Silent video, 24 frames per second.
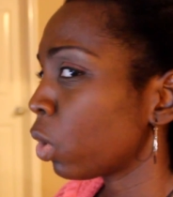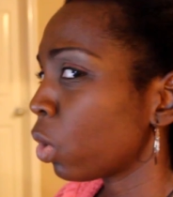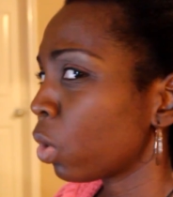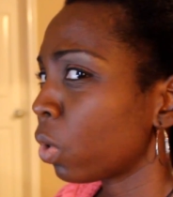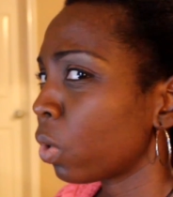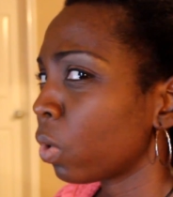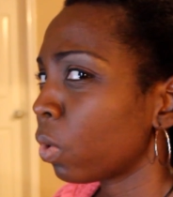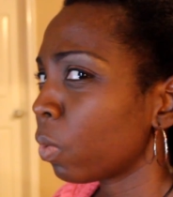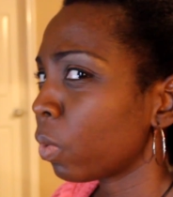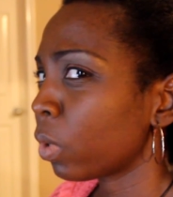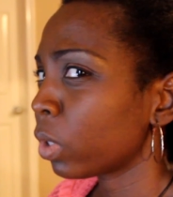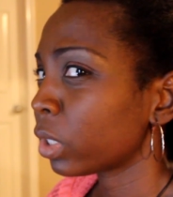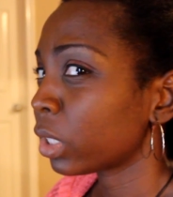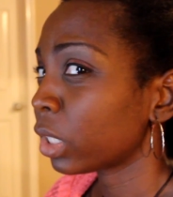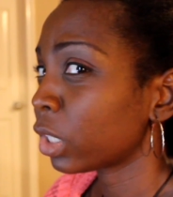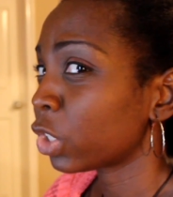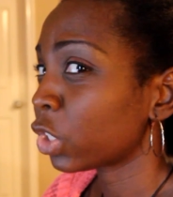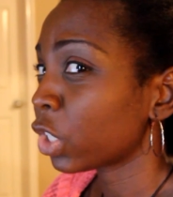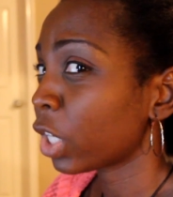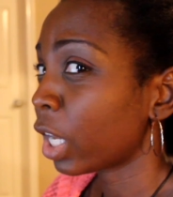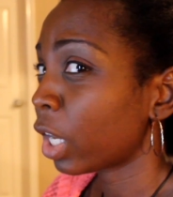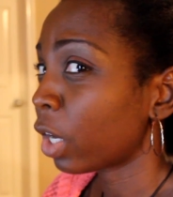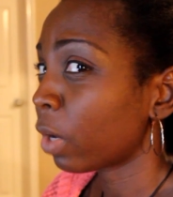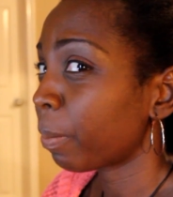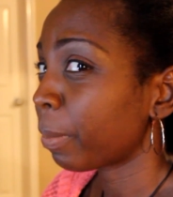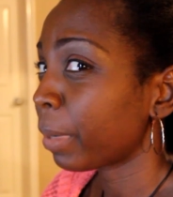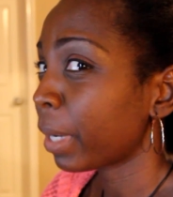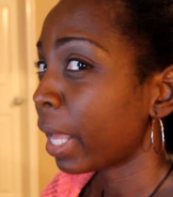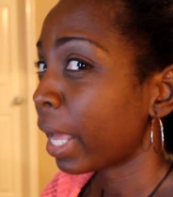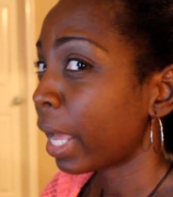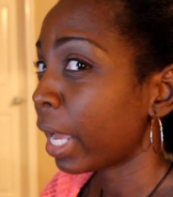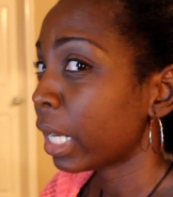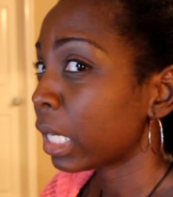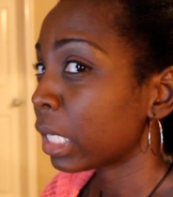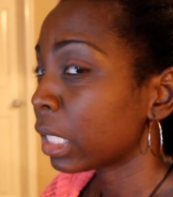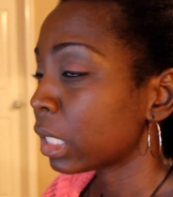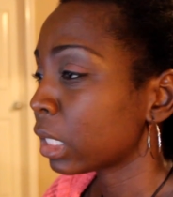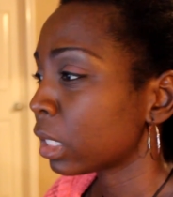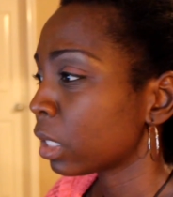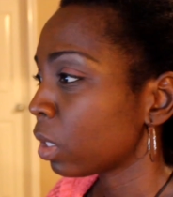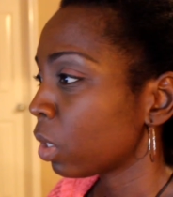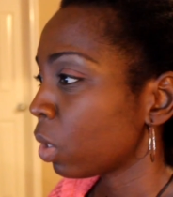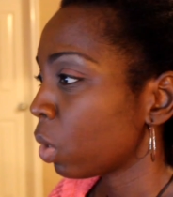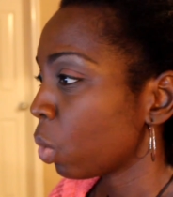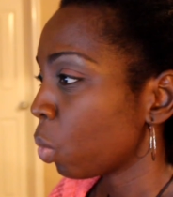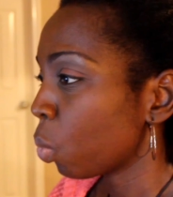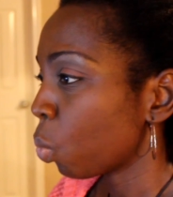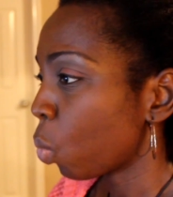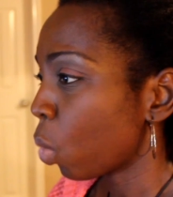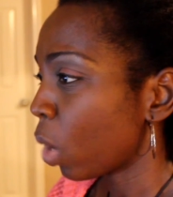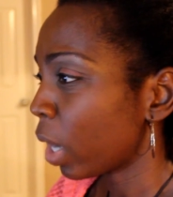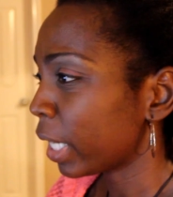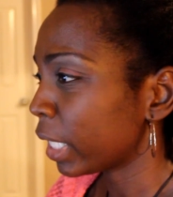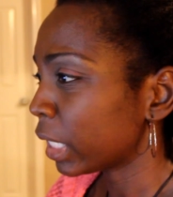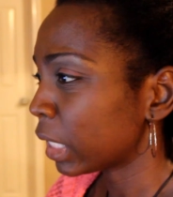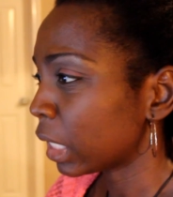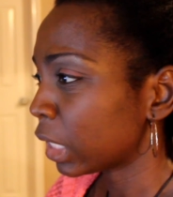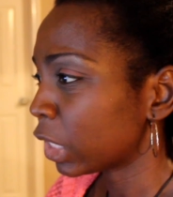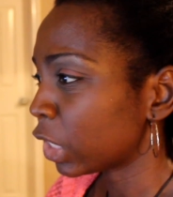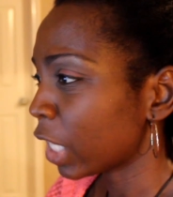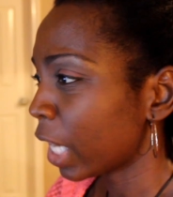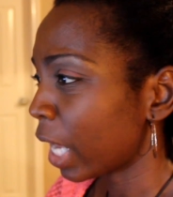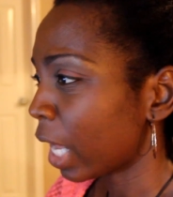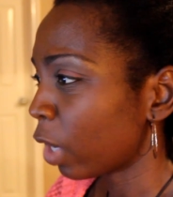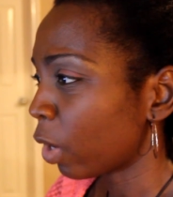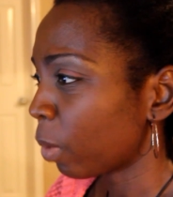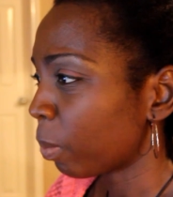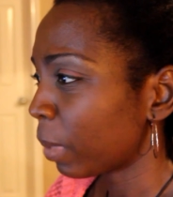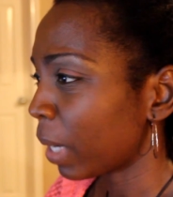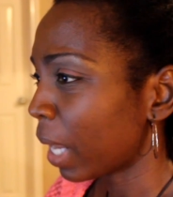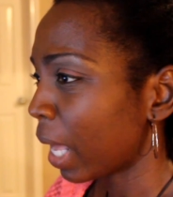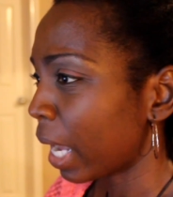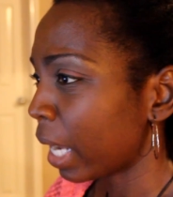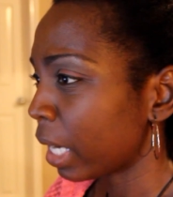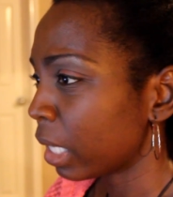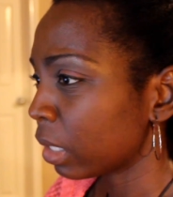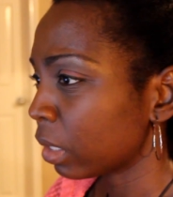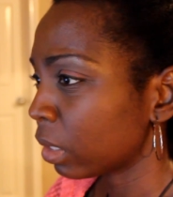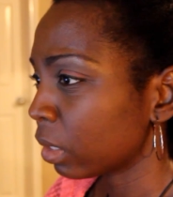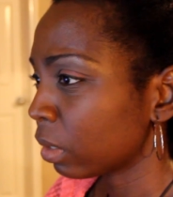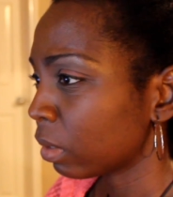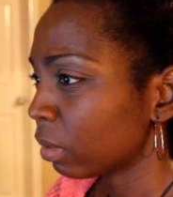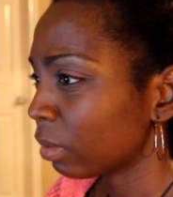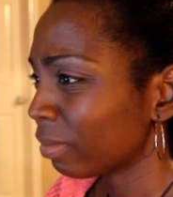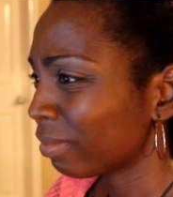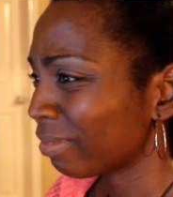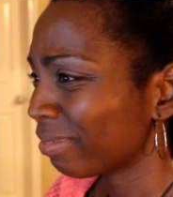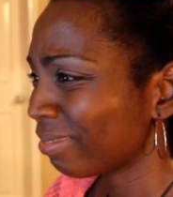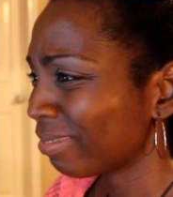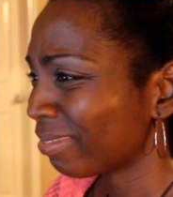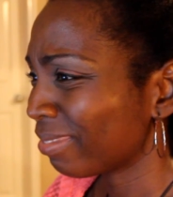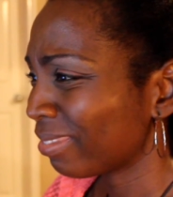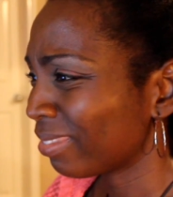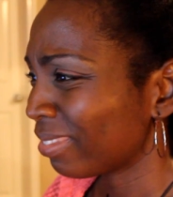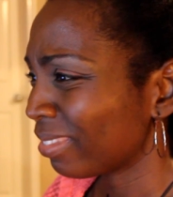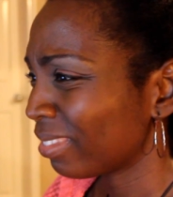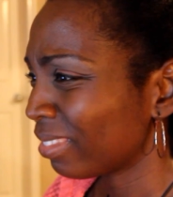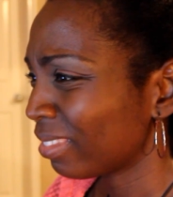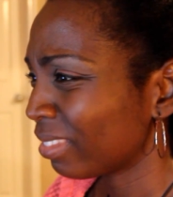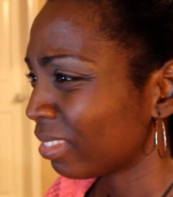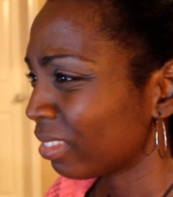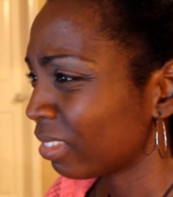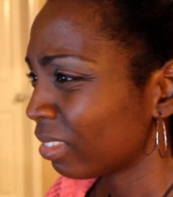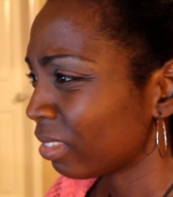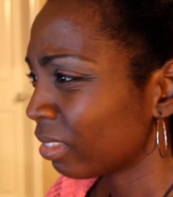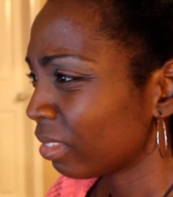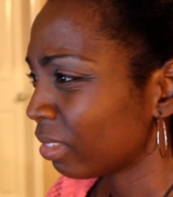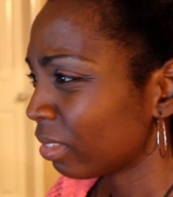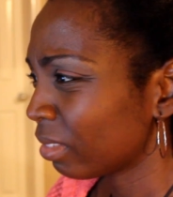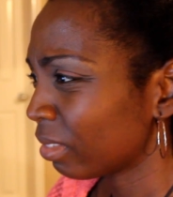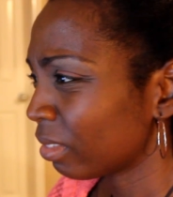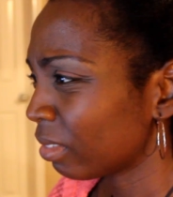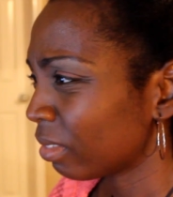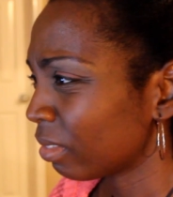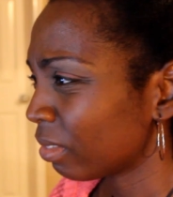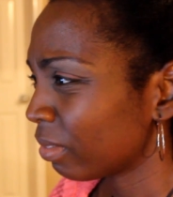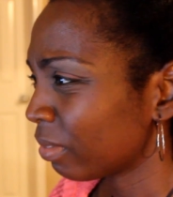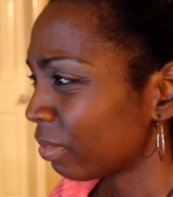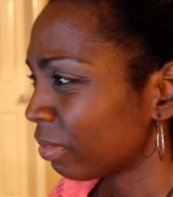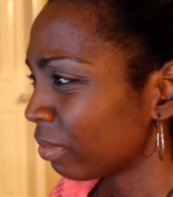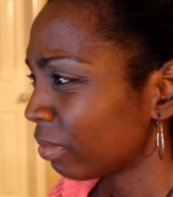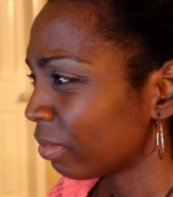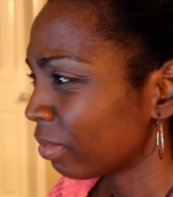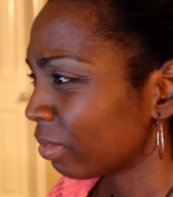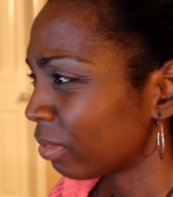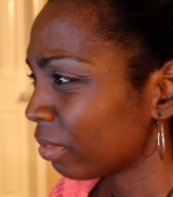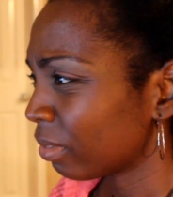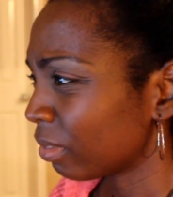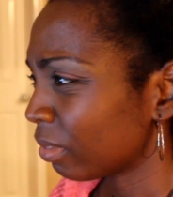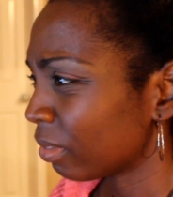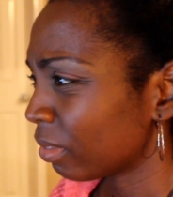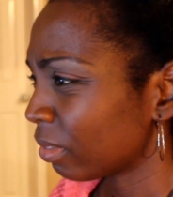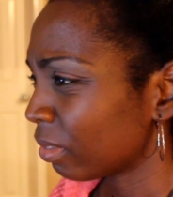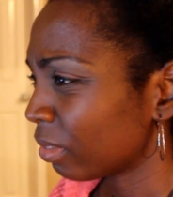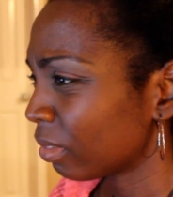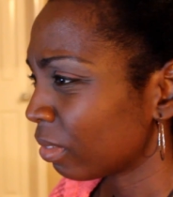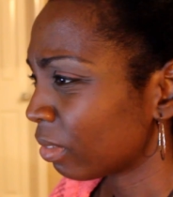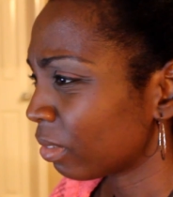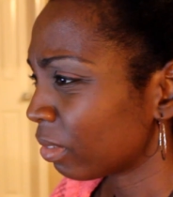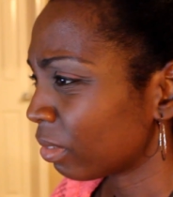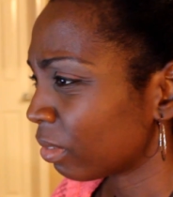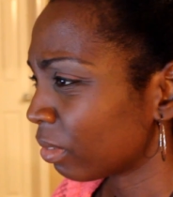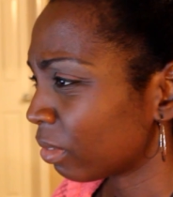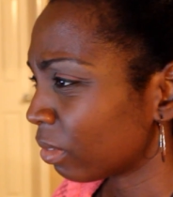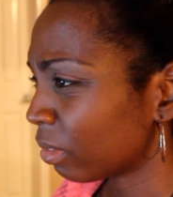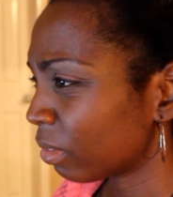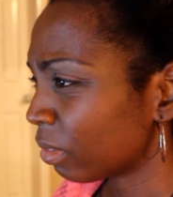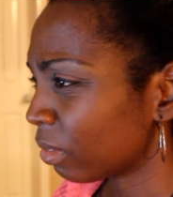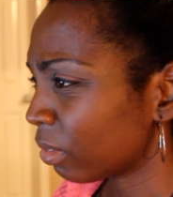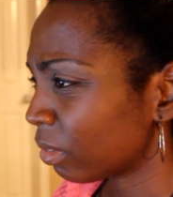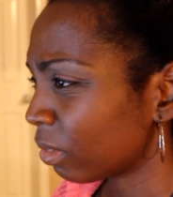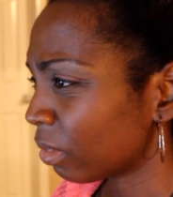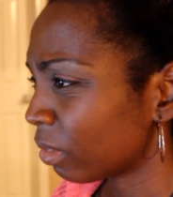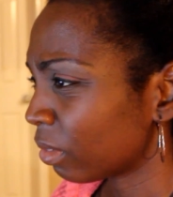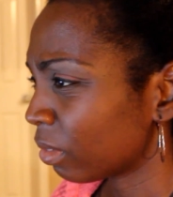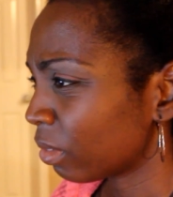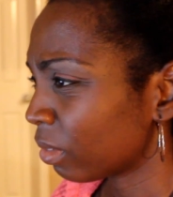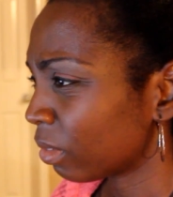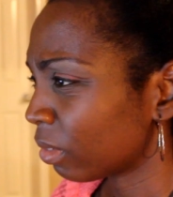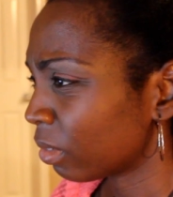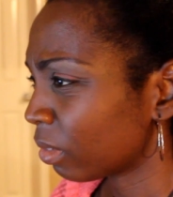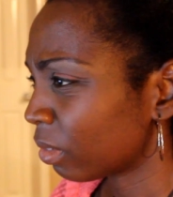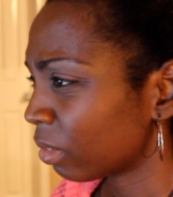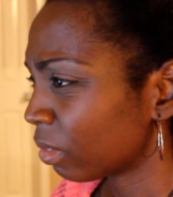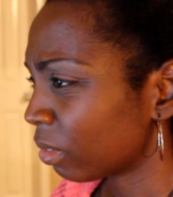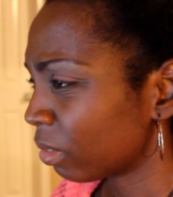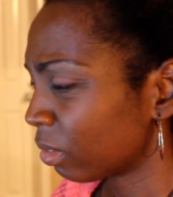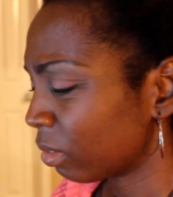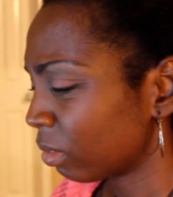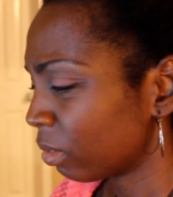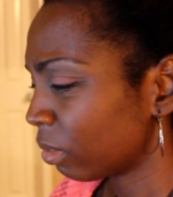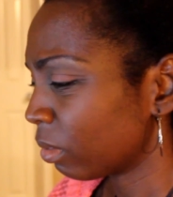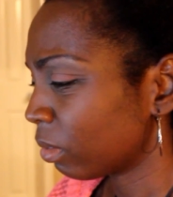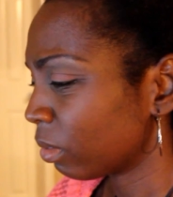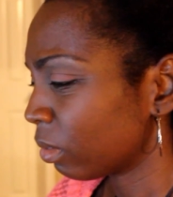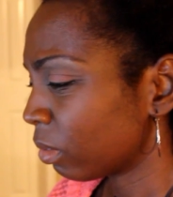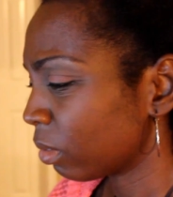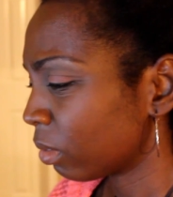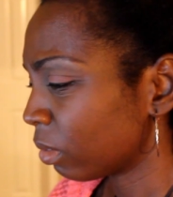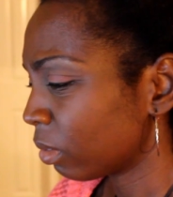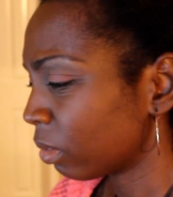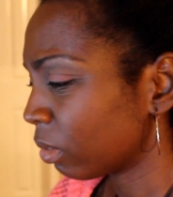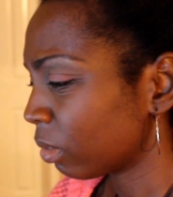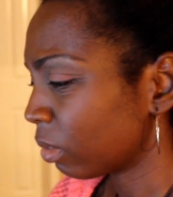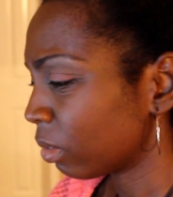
(no one is talking)